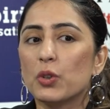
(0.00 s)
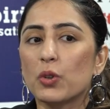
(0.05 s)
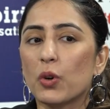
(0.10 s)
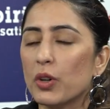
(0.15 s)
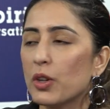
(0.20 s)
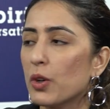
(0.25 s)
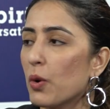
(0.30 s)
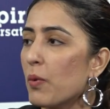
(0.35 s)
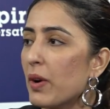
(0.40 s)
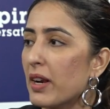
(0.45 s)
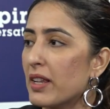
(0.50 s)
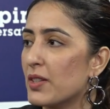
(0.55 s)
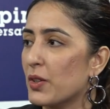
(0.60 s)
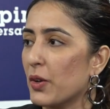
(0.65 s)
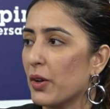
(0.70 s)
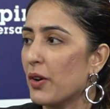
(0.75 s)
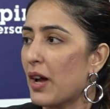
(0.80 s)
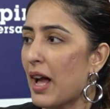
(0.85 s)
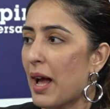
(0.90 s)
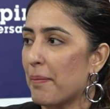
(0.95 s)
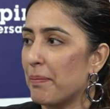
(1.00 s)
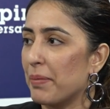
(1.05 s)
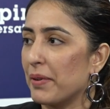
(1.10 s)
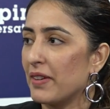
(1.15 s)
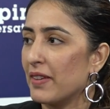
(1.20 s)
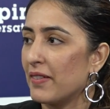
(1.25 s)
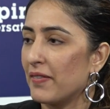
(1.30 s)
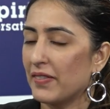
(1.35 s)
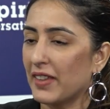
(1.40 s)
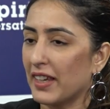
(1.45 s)
don't know what is going to
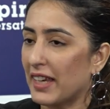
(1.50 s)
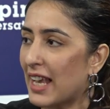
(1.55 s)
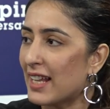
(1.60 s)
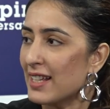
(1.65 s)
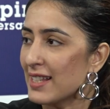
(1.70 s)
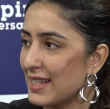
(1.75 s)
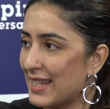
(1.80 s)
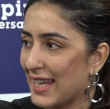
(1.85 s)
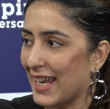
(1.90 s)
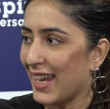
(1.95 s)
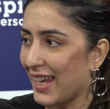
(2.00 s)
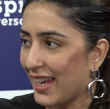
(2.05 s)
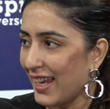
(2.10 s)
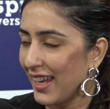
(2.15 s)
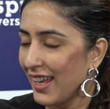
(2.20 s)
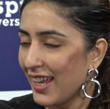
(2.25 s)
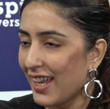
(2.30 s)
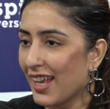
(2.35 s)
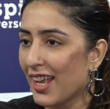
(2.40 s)
happen the next day.